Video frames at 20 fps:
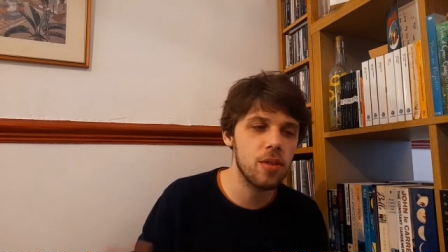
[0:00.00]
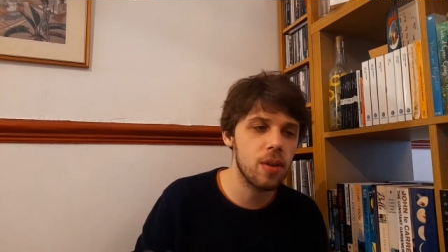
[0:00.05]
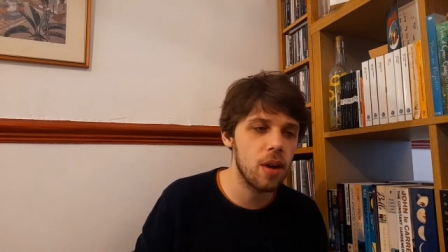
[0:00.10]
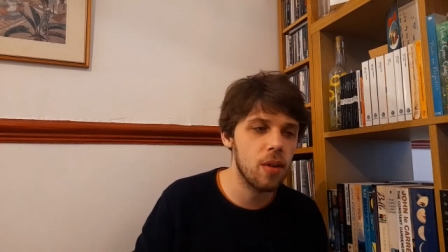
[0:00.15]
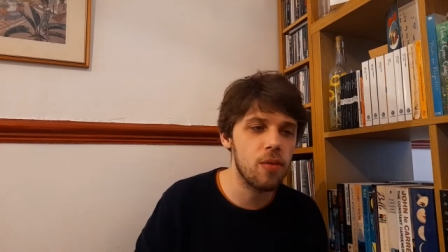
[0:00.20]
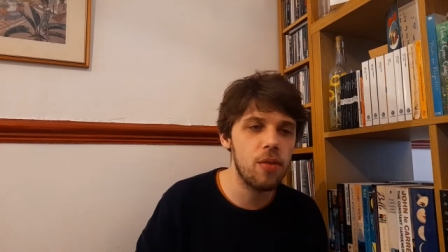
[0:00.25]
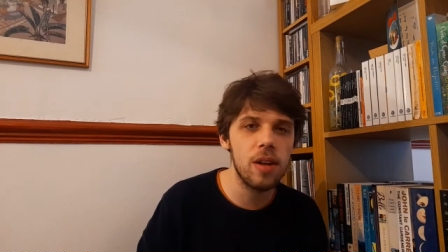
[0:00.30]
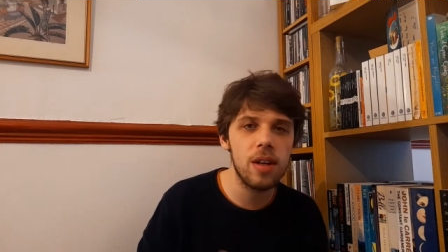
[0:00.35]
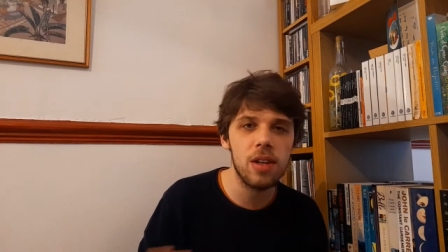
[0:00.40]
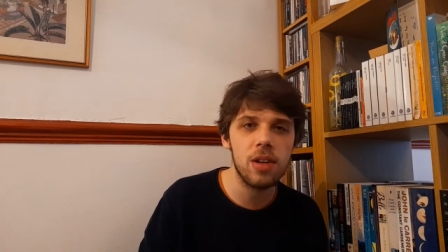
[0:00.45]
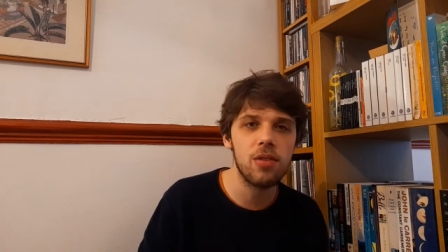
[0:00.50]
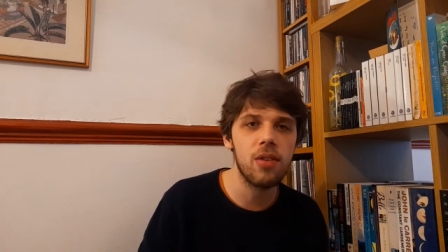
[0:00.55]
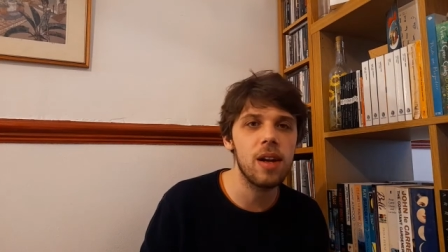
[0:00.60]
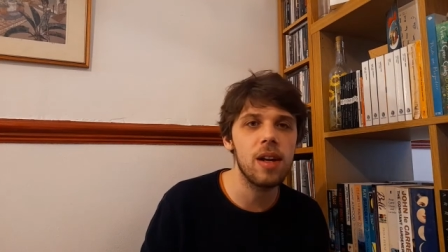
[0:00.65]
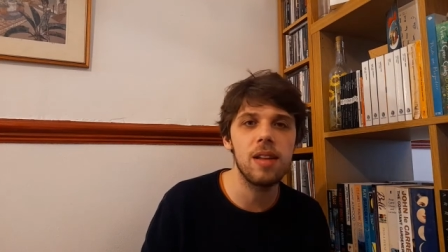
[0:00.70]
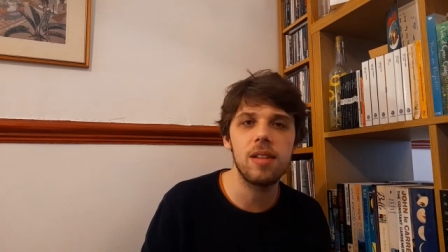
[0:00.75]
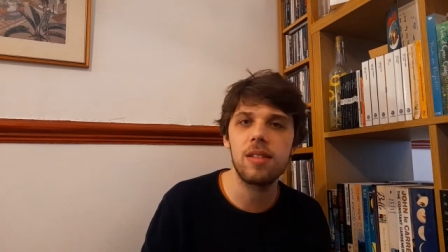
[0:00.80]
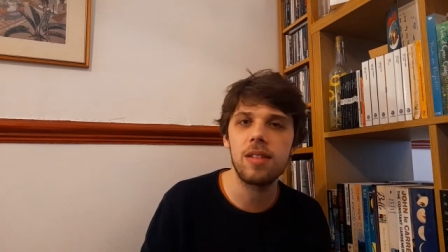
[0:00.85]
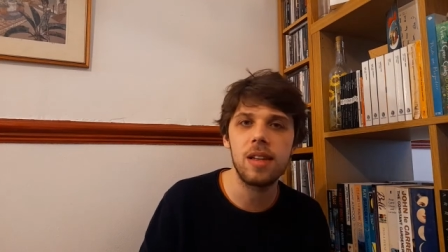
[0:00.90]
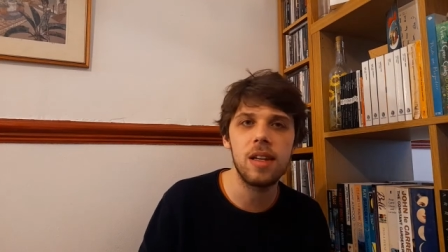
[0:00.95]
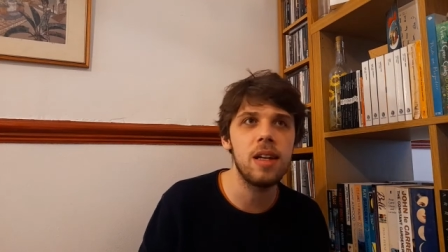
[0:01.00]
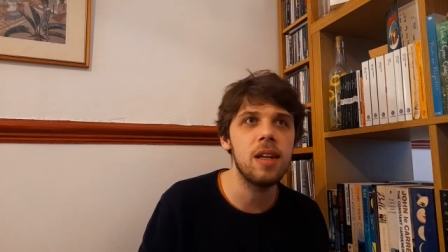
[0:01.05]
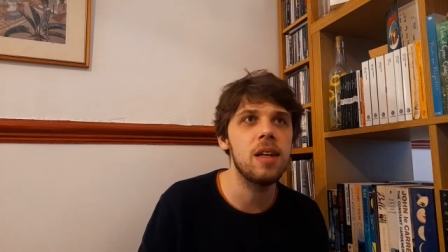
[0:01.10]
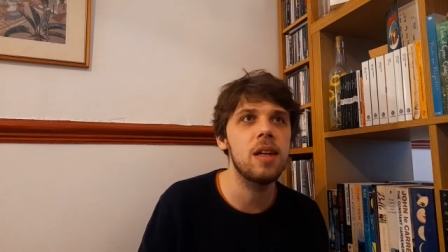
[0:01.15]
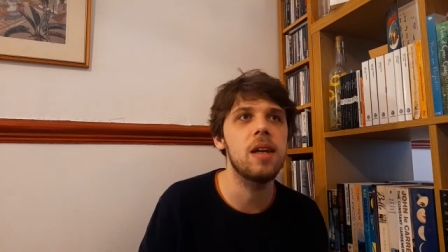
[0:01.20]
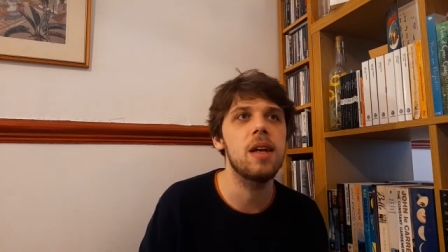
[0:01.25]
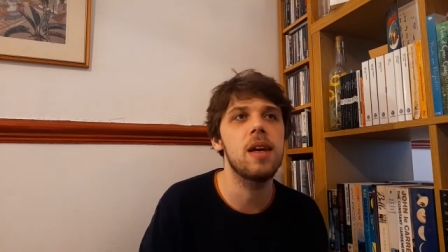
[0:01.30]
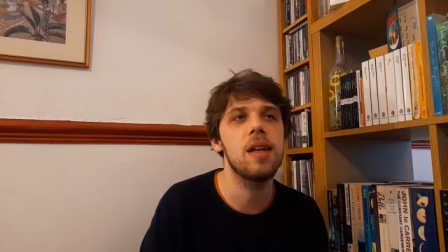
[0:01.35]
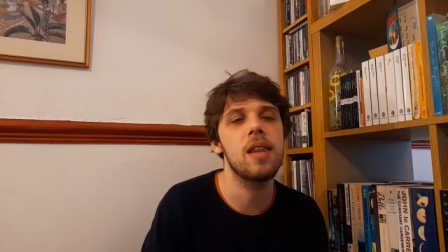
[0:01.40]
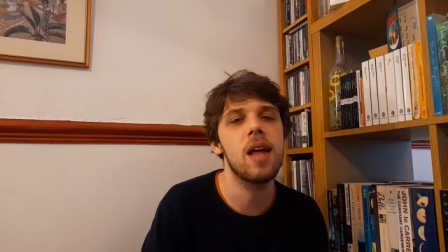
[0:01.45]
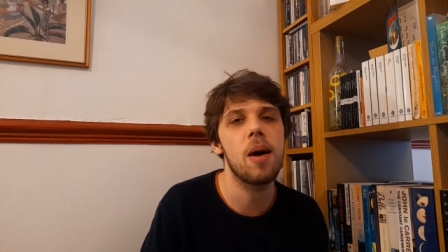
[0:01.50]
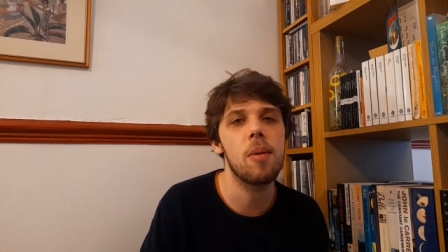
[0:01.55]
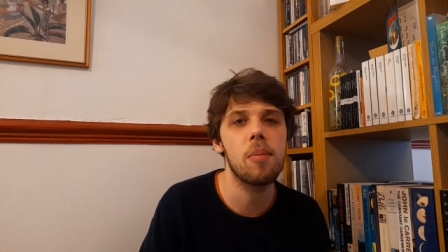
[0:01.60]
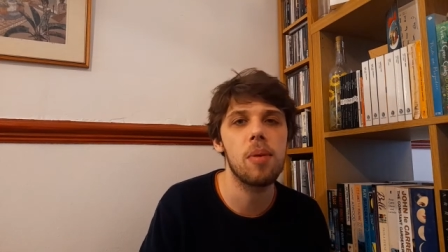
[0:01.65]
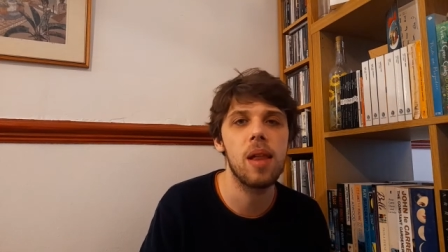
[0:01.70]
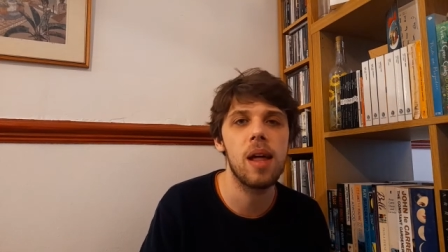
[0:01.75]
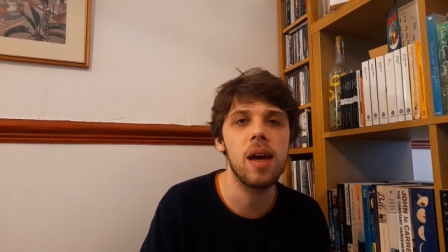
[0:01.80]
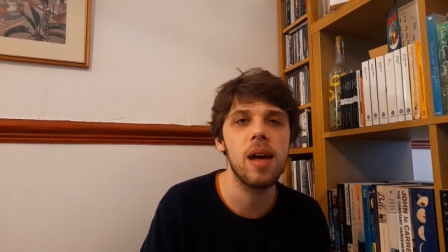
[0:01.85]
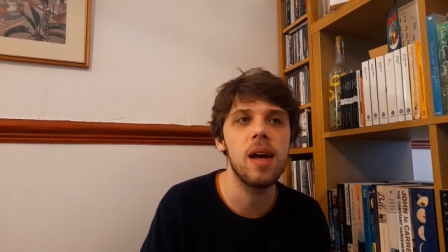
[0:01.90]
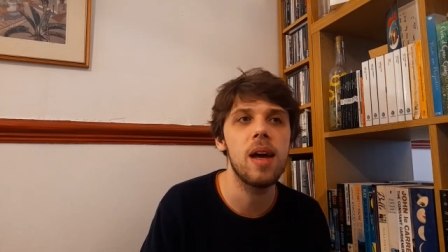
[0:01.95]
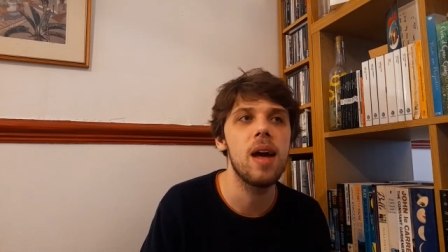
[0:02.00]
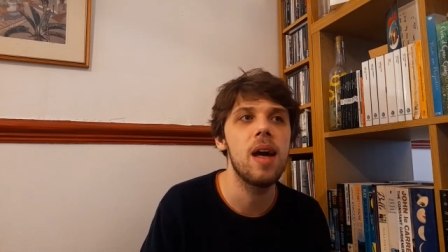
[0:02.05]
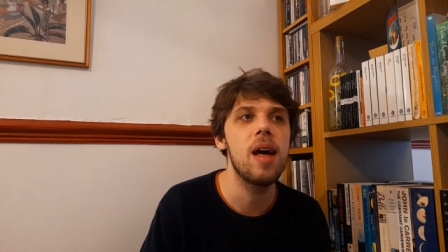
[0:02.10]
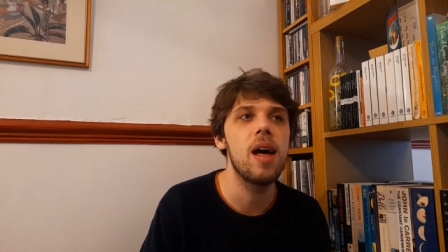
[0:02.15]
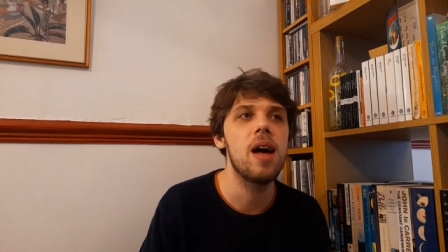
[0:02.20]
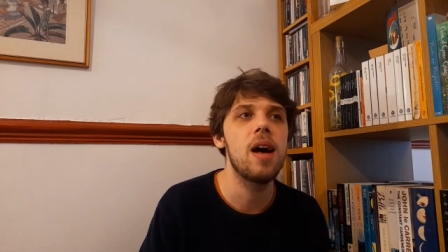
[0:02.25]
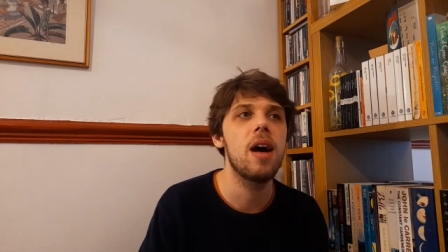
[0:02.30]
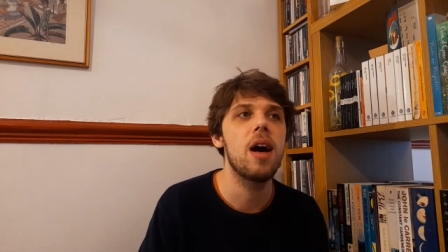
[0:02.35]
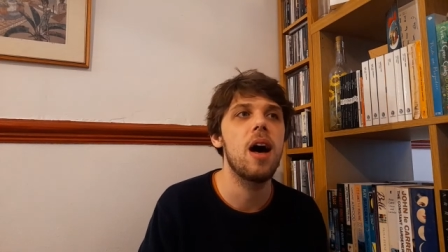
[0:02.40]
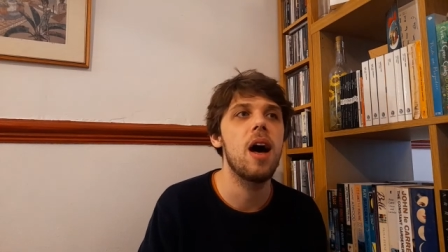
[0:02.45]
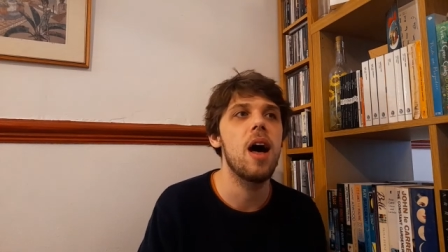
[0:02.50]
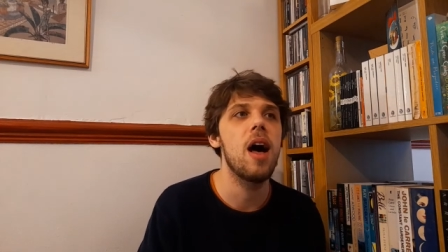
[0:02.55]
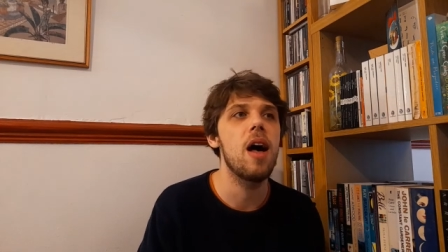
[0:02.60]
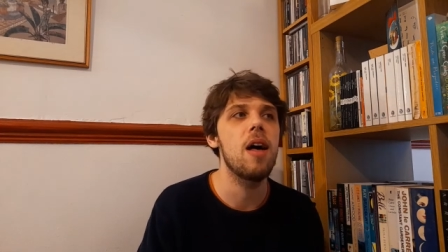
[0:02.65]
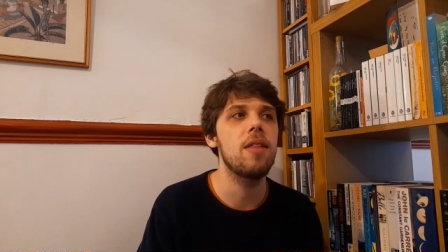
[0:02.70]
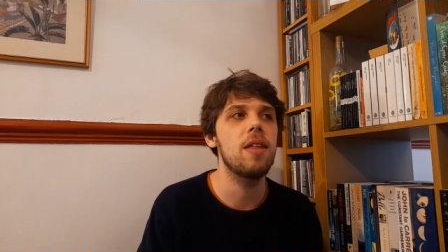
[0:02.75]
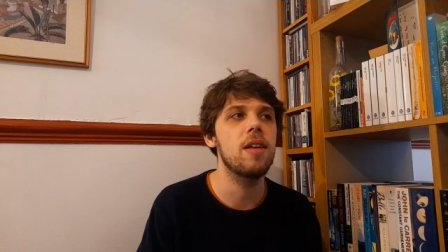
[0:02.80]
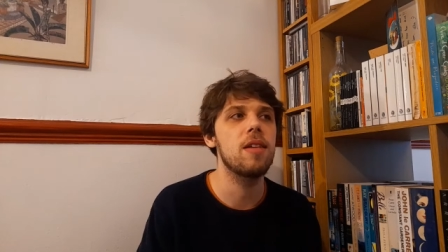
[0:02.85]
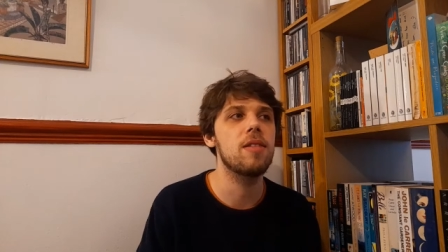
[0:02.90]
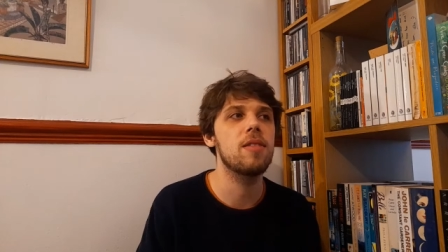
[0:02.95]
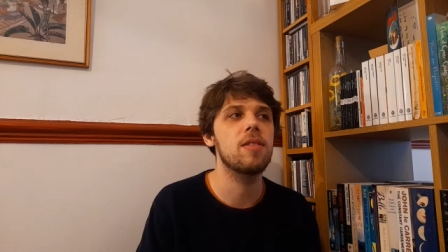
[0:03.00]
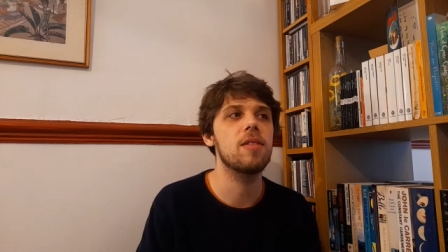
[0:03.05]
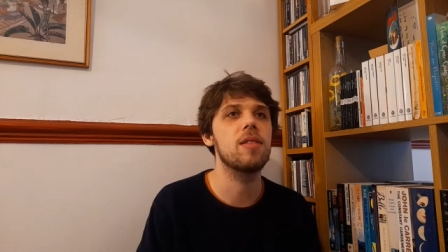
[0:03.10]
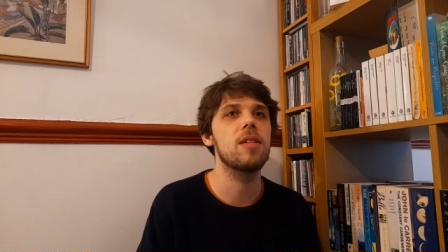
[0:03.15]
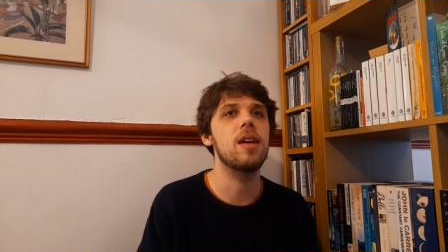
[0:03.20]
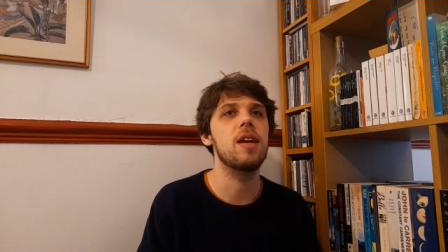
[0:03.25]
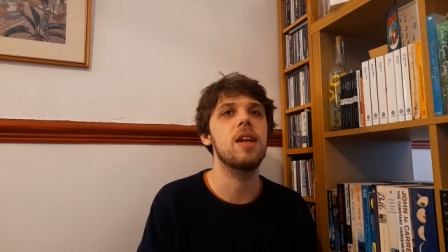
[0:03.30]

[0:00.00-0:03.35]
a really great scene in that play there's